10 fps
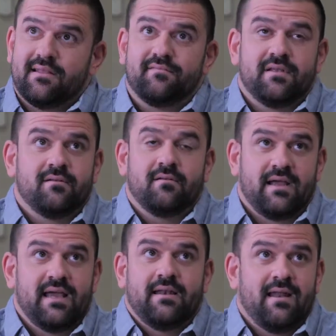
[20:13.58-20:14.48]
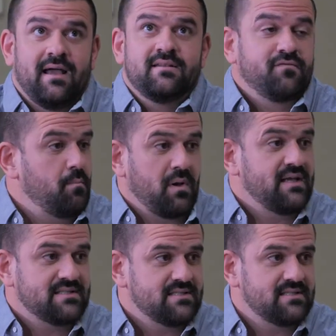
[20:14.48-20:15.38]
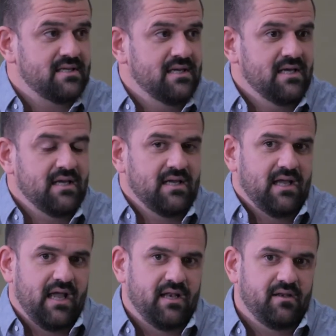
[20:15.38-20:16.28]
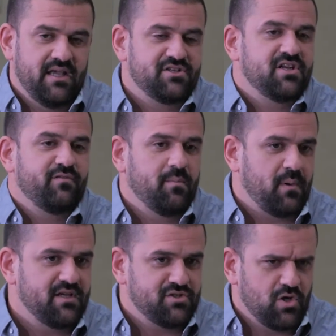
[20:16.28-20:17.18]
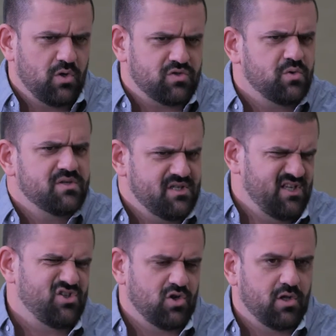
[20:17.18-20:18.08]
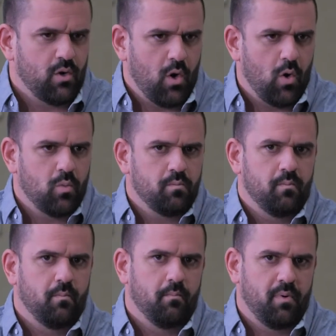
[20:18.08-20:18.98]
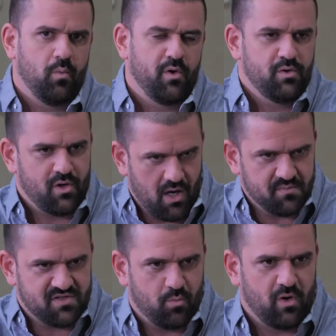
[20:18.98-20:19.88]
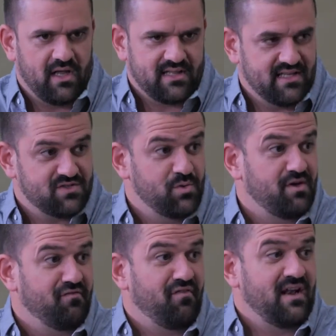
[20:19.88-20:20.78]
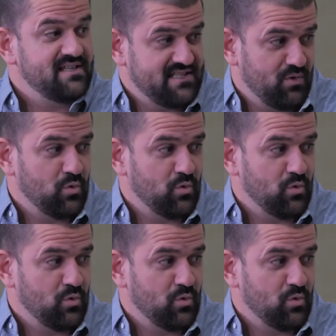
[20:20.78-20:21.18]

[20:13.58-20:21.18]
in, again, 9 different places. And each and every place you go to is your little home. But when you come somewhere like this where you can finally set roots